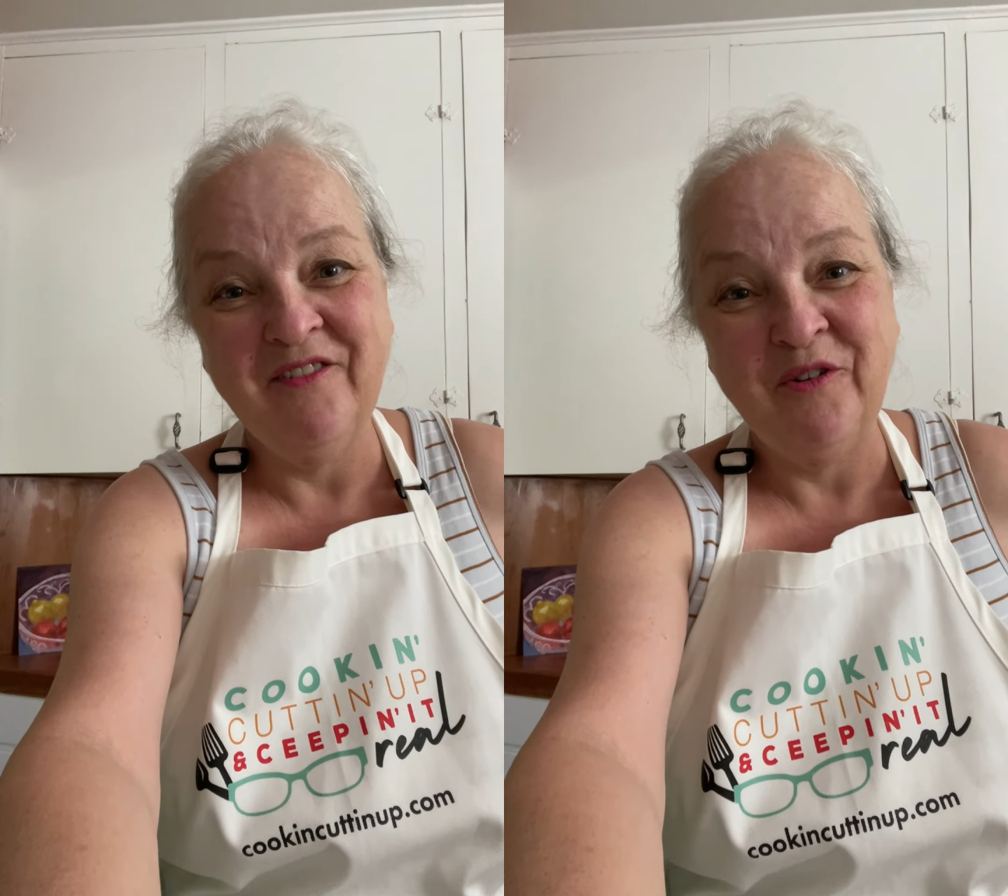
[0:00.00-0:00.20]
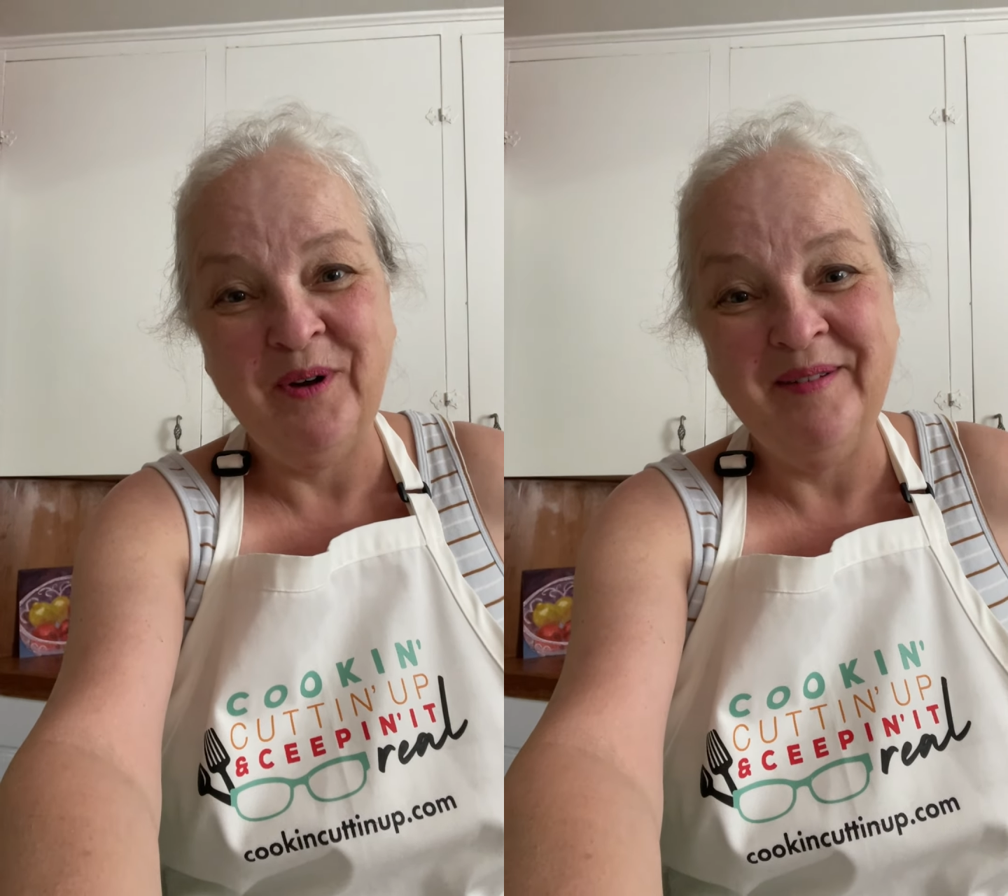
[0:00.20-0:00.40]

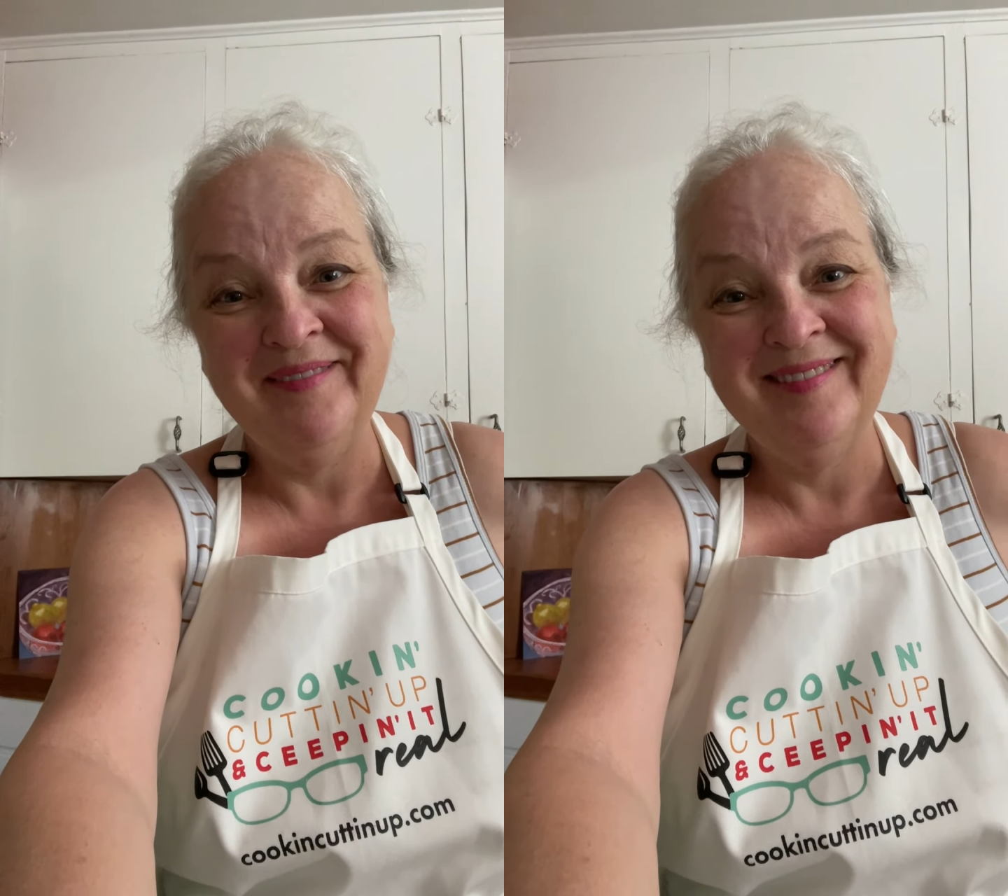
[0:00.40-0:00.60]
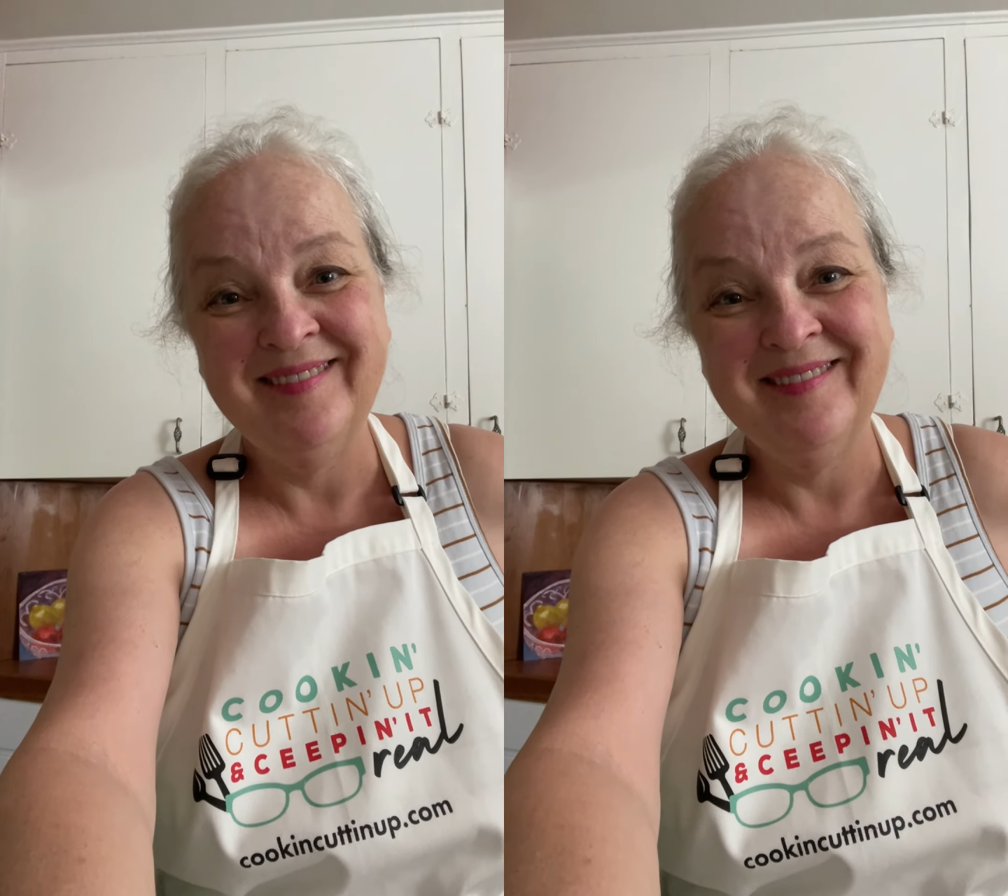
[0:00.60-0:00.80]

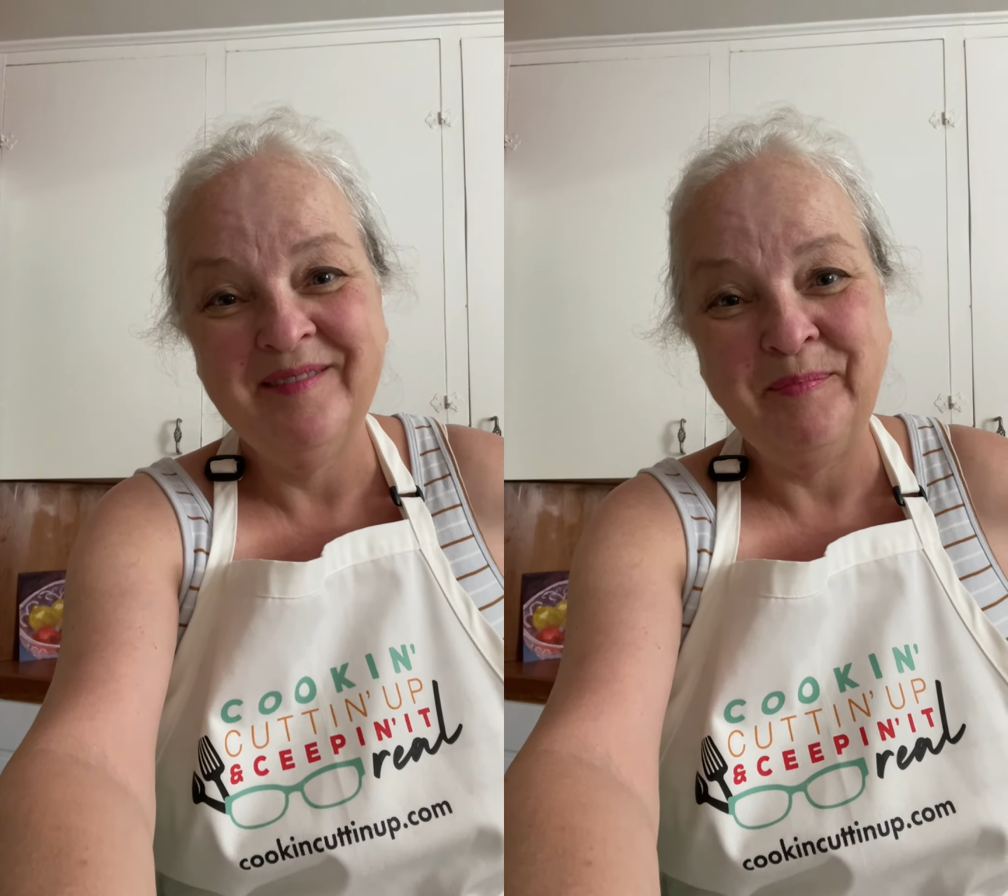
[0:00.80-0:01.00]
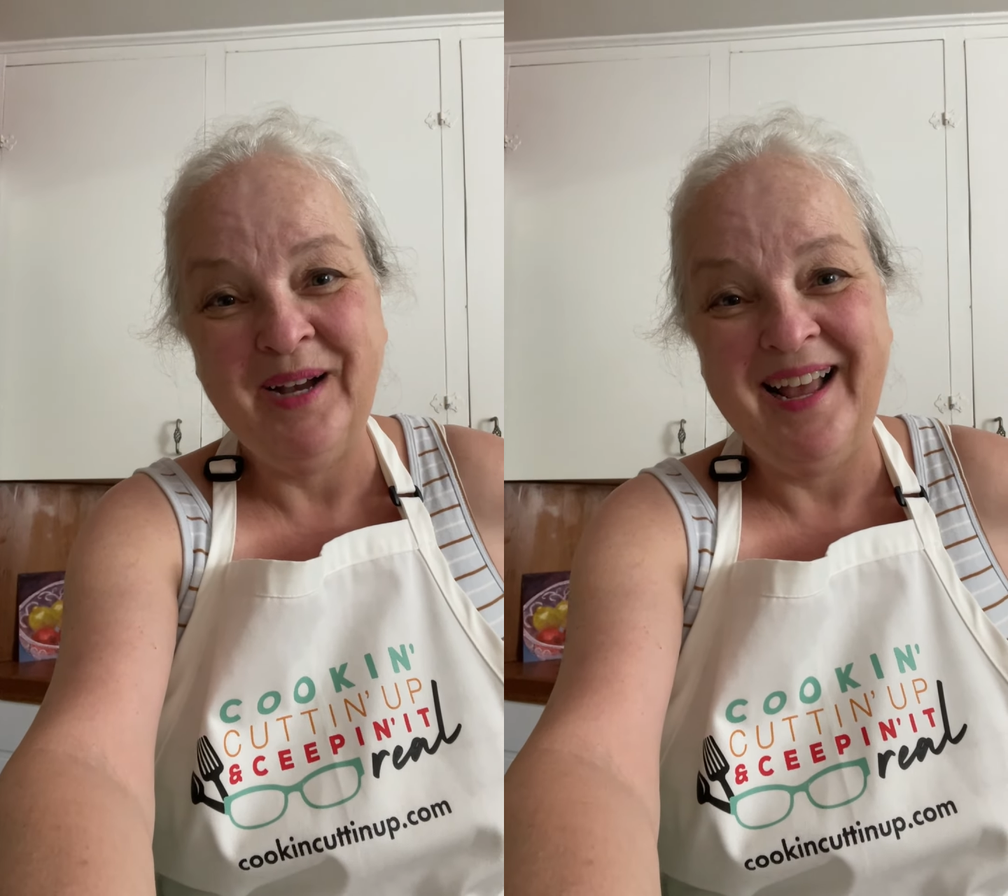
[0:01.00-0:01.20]
everyone.
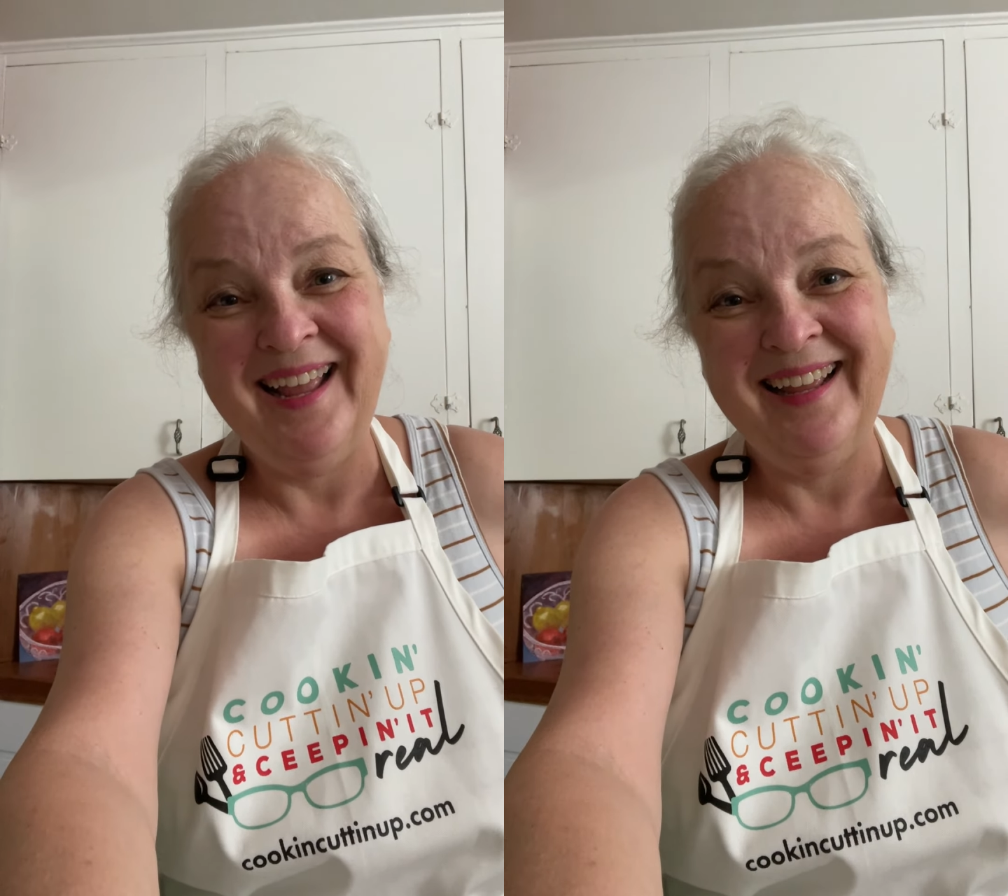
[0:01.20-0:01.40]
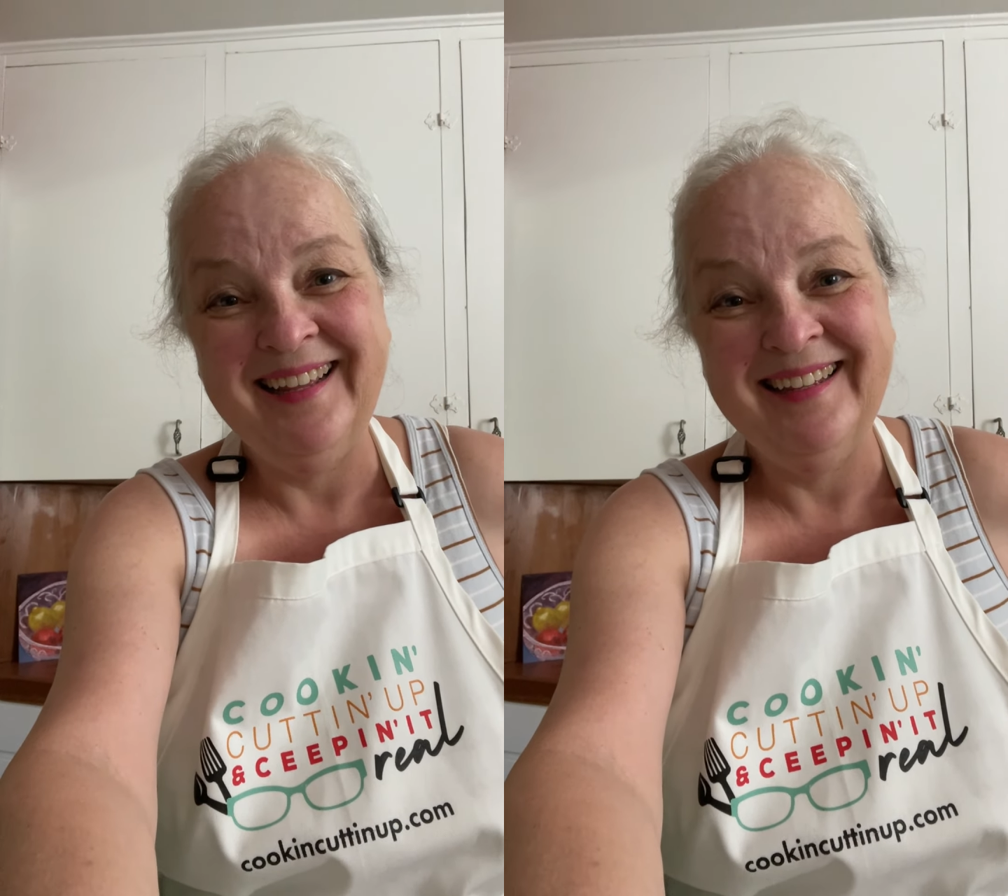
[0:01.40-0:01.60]
Bye.